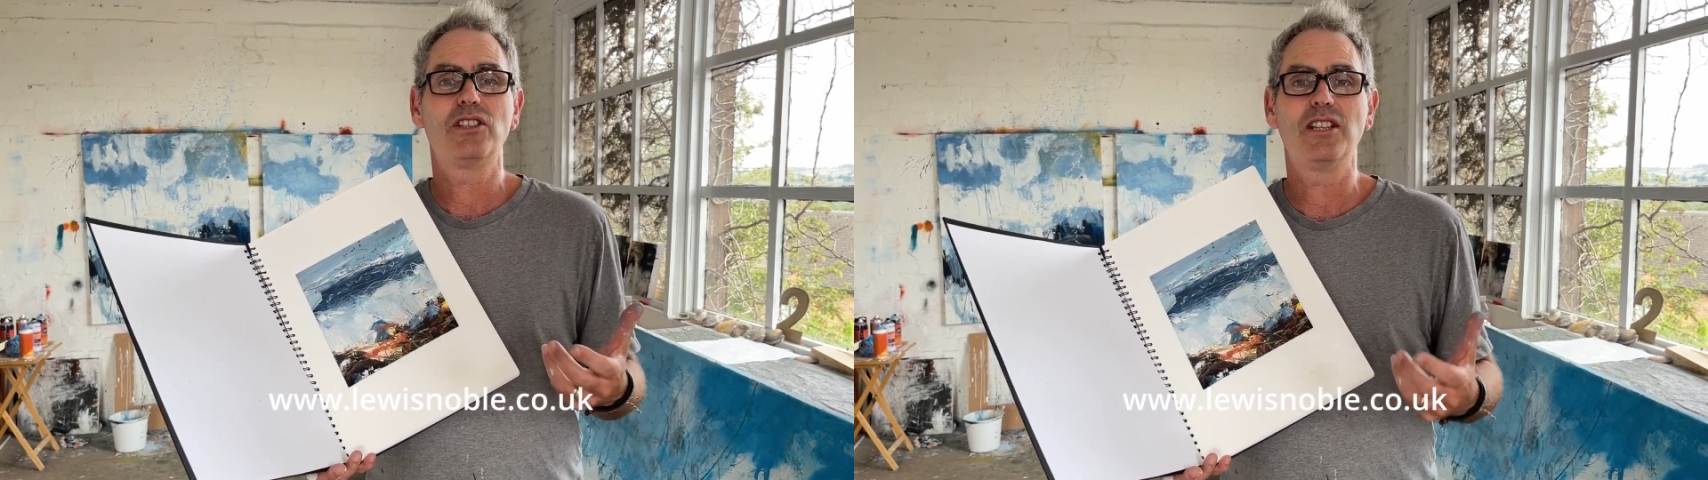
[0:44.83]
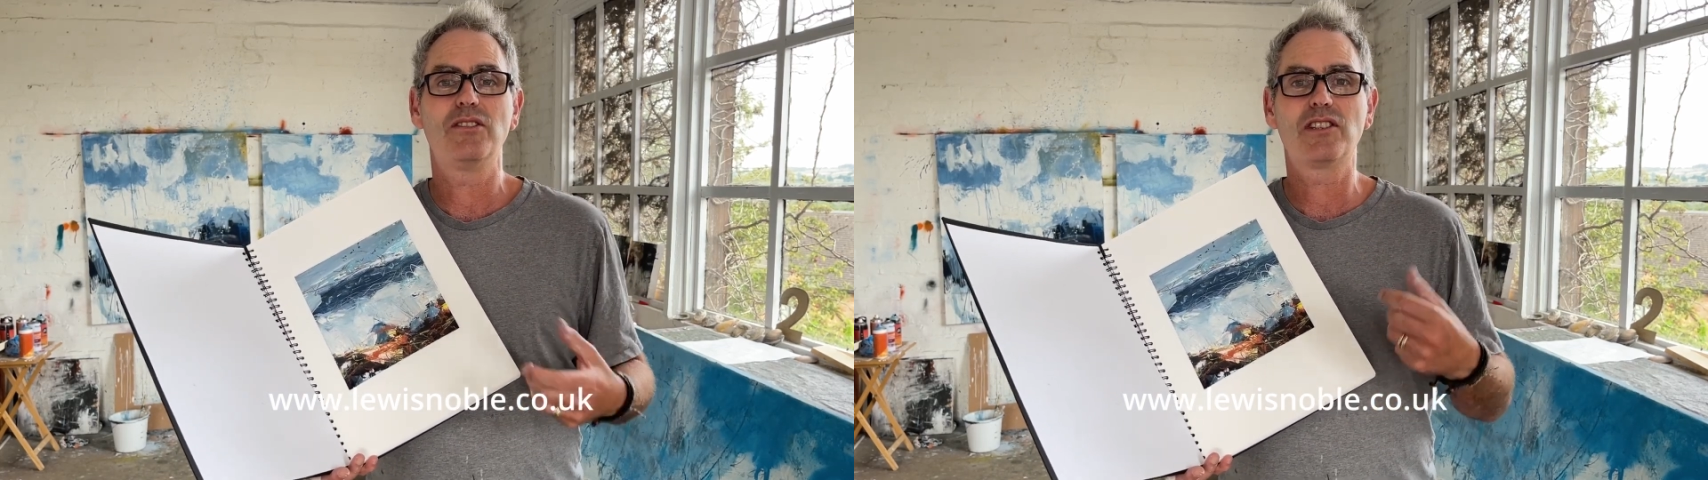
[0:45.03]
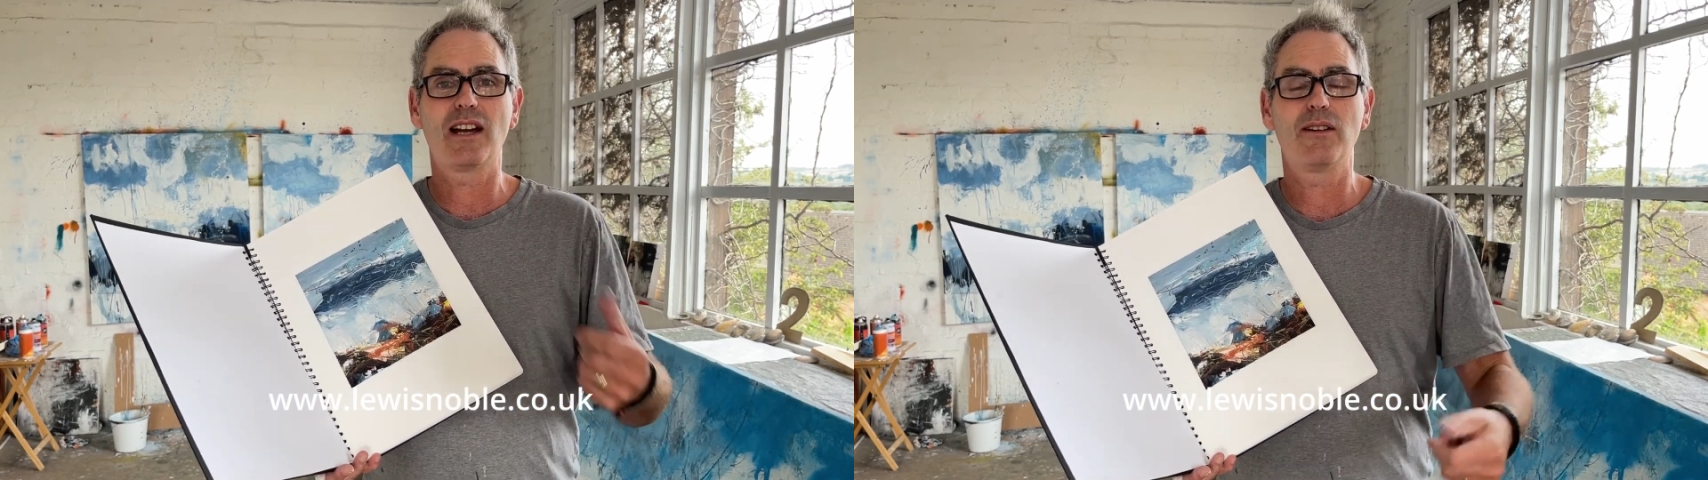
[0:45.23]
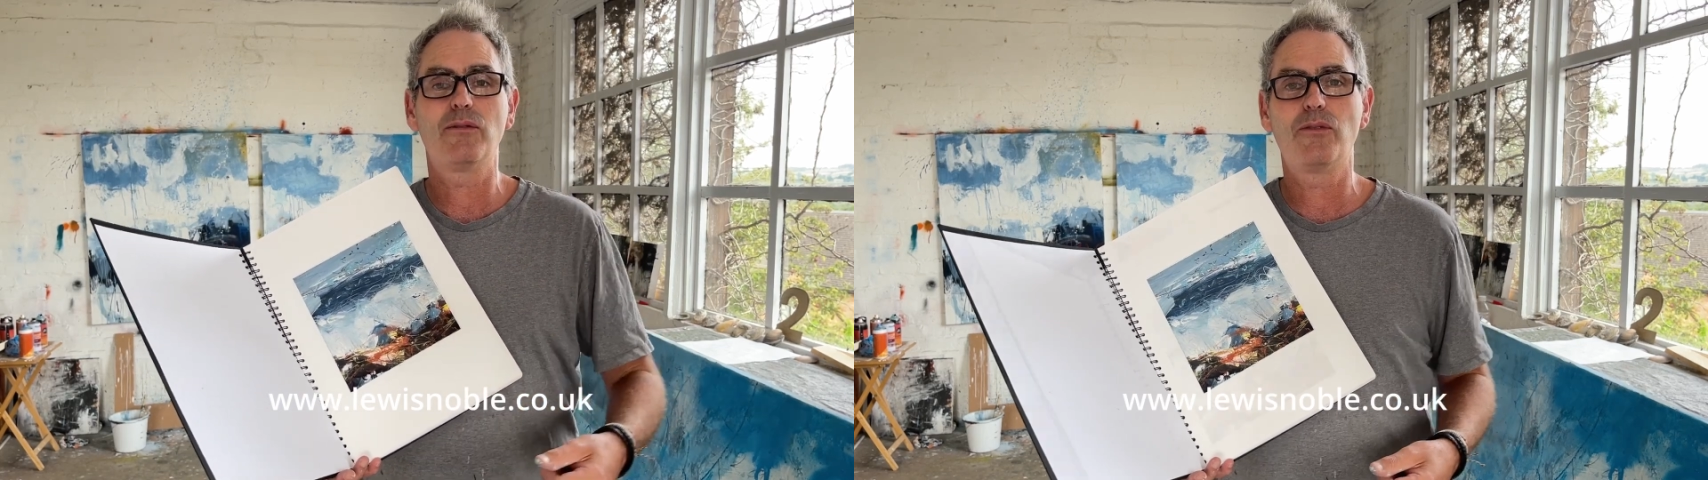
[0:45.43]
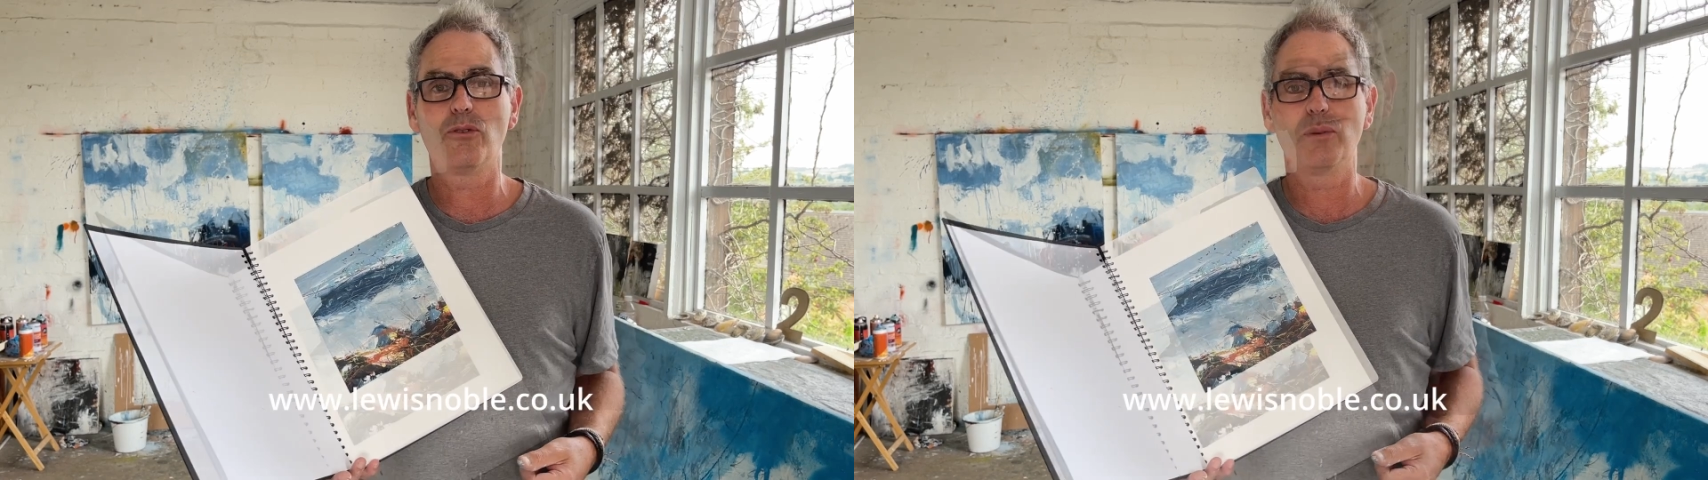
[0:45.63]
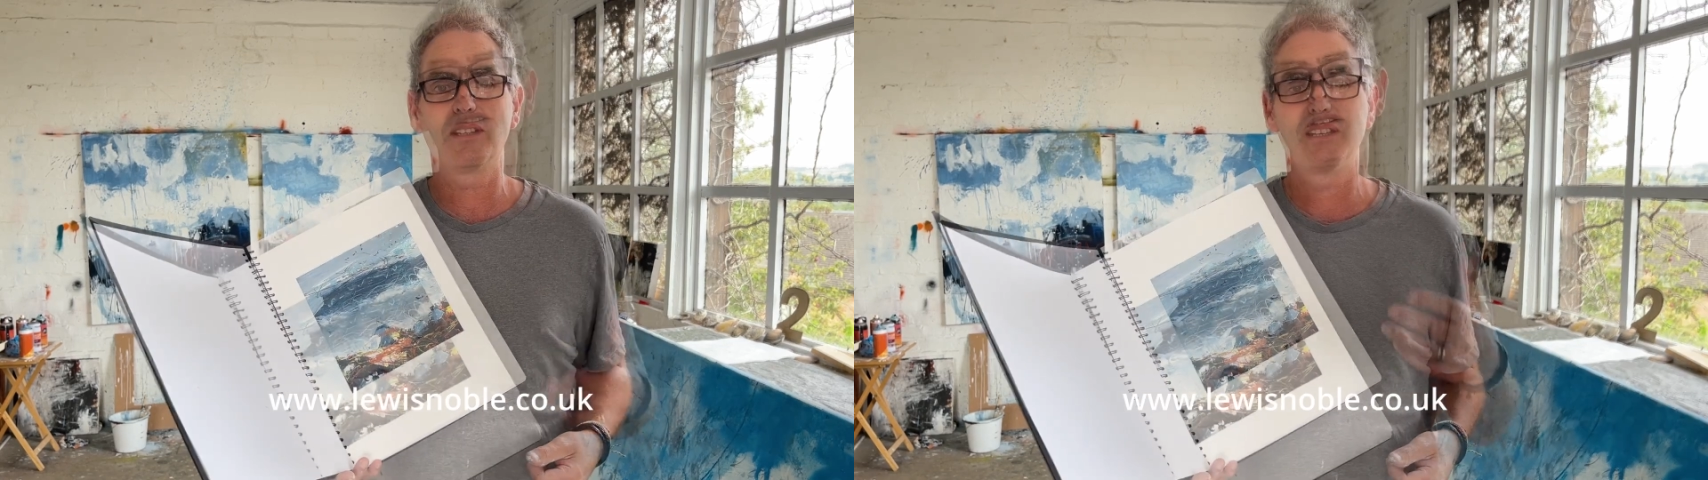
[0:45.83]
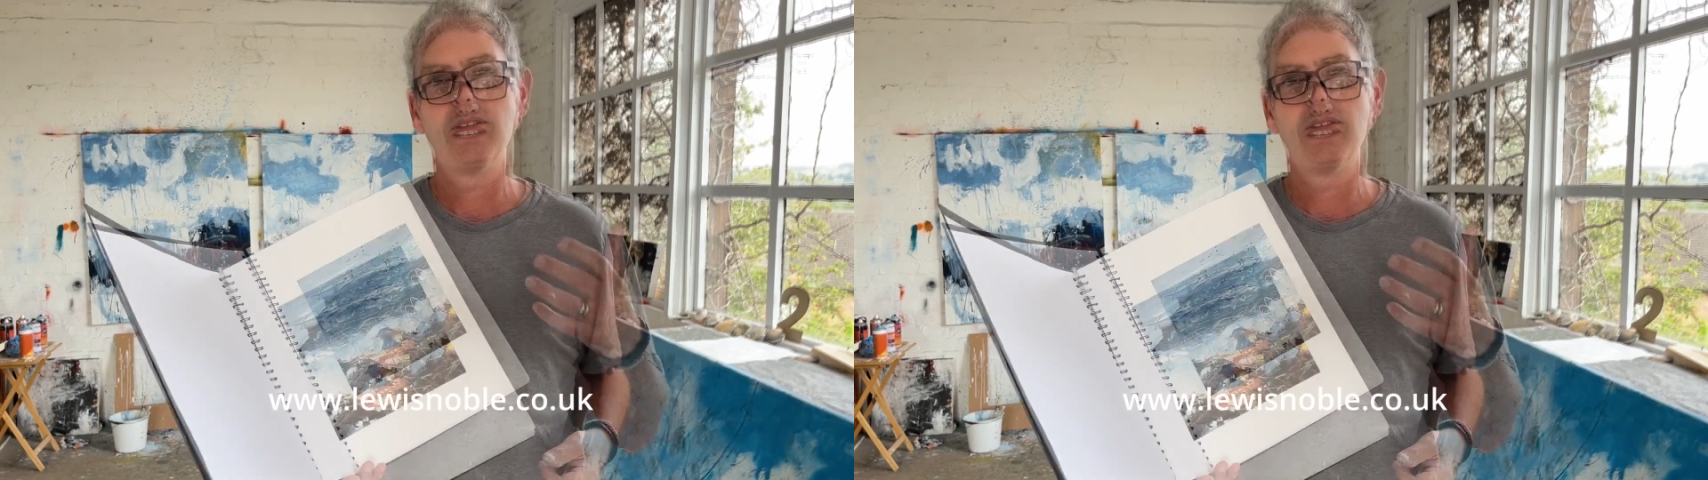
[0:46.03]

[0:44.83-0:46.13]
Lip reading: to use going forward.